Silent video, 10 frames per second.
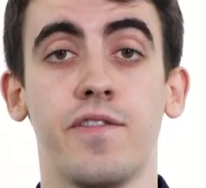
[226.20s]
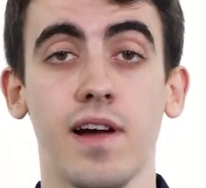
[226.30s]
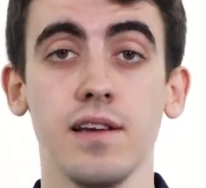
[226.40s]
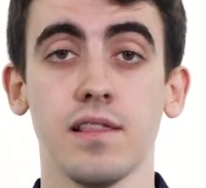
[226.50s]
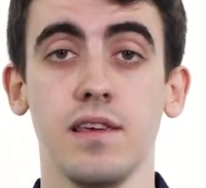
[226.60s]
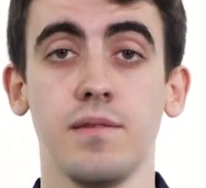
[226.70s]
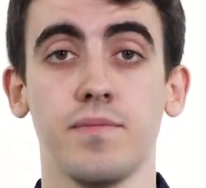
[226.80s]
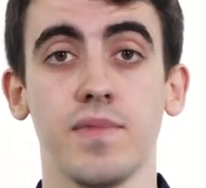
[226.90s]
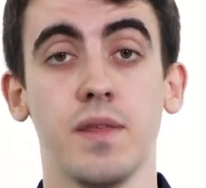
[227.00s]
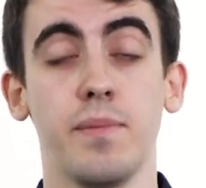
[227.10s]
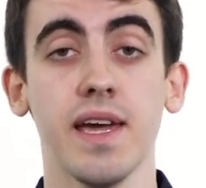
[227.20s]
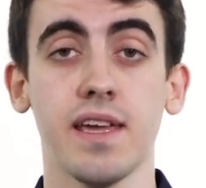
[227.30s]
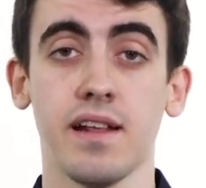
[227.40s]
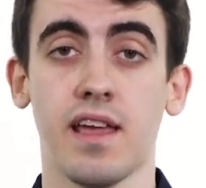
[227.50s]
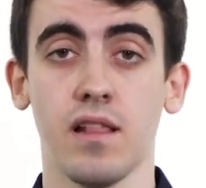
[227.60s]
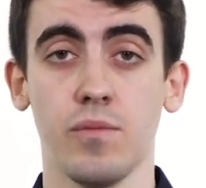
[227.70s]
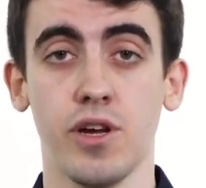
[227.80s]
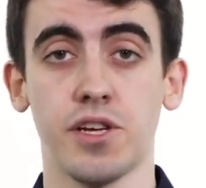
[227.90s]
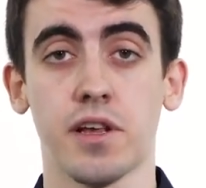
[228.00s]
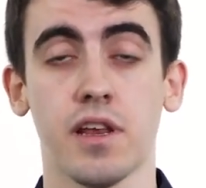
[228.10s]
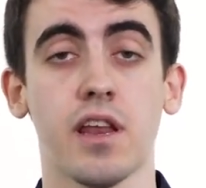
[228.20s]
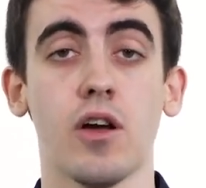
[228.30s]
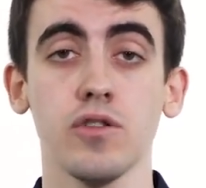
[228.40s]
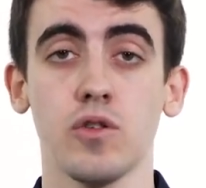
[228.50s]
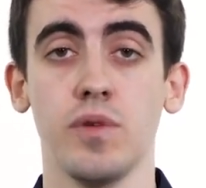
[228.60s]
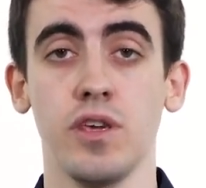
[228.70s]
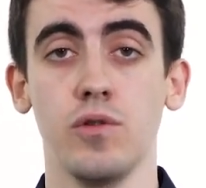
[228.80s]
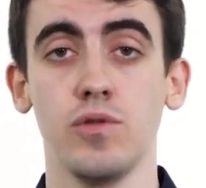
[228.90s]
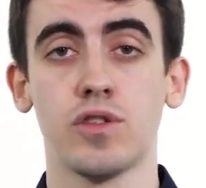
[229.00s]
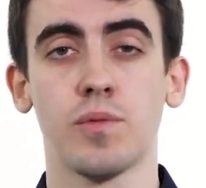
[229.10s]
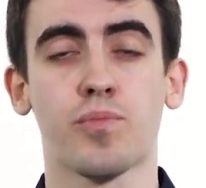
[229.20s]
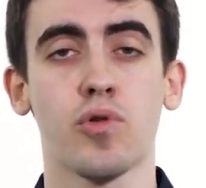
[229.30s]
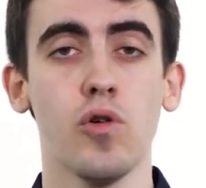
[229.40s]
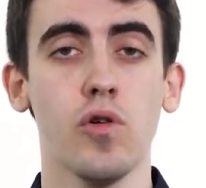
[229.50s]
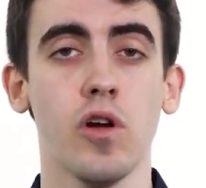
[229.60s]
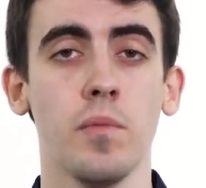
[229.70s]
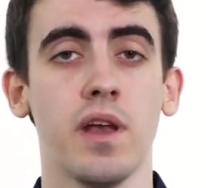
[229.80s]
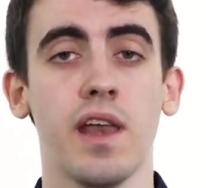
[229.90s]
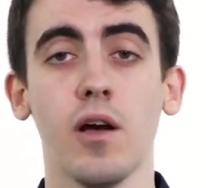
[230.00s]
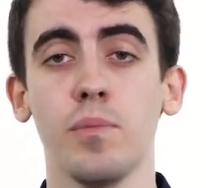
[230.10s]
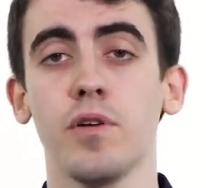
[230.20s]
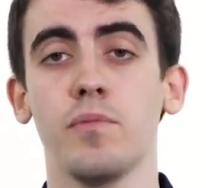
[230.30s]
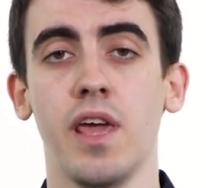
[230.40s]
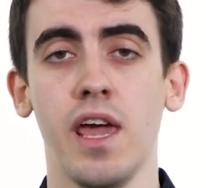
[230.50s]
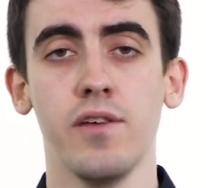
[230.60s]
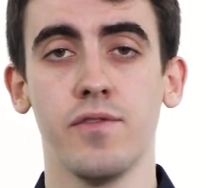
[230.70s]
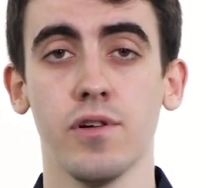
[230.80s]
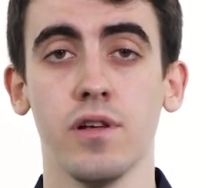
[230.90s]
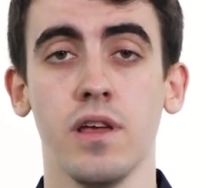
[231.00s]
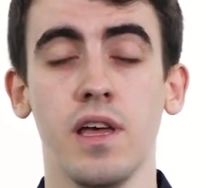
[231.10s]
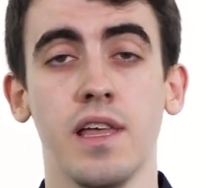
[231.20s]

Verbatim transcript: Finally, the back-end calibration can also be used to program an output behavior